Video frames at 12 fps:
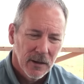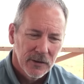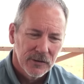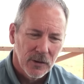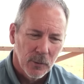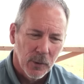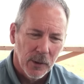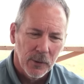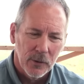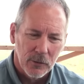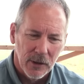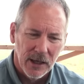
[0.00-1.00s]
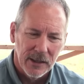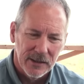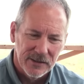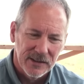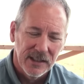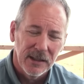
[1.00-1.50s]
So we created
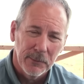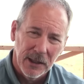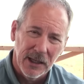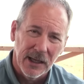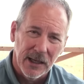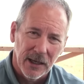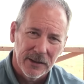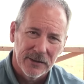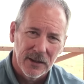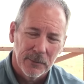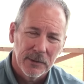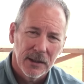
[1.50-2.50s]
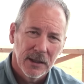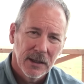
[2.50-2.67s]
this team meeting concept